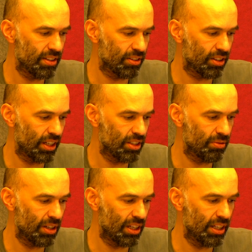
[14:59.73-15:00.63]

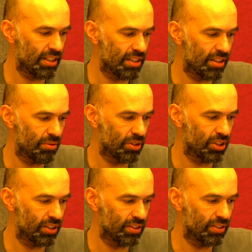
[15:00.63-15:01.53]
gateway latency which
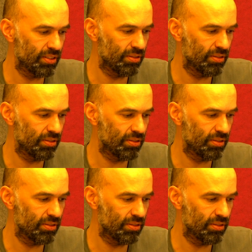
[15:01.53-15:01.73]
is